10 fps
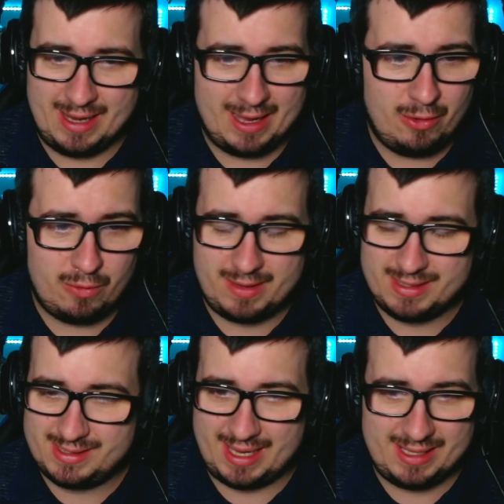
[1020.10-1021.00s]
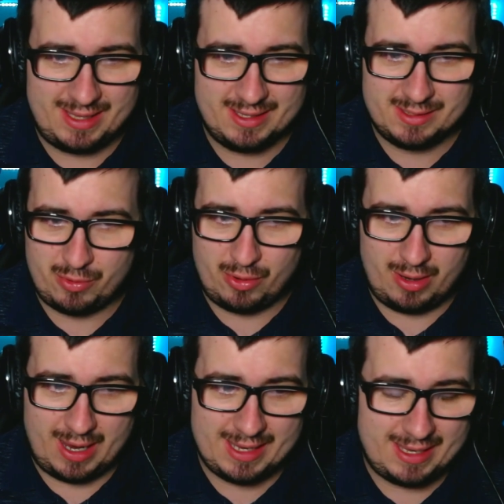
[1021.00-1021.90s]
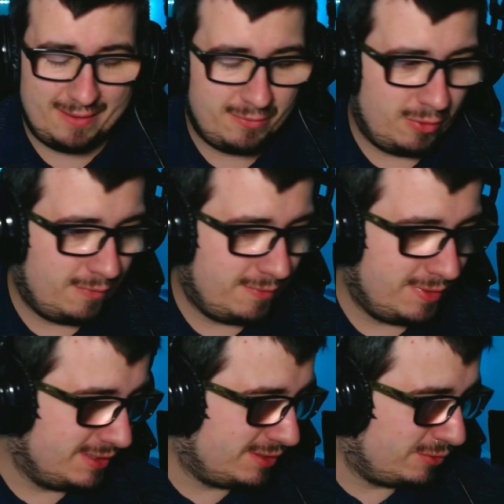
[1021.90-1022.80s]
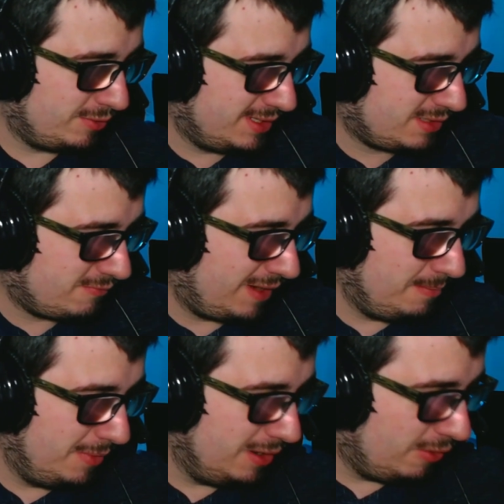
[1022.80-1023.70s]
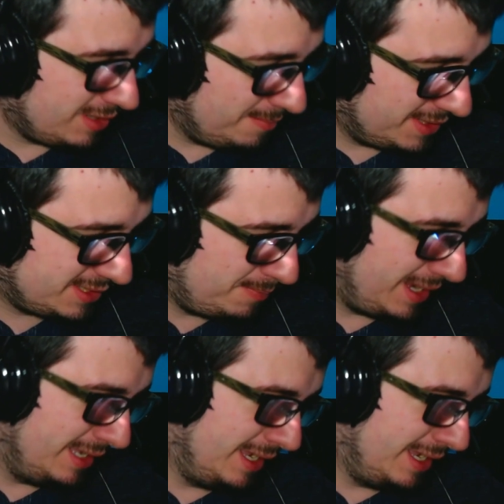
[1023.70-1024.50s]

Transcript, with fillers: I always say this, bro. I have no words to describe Okabe's pain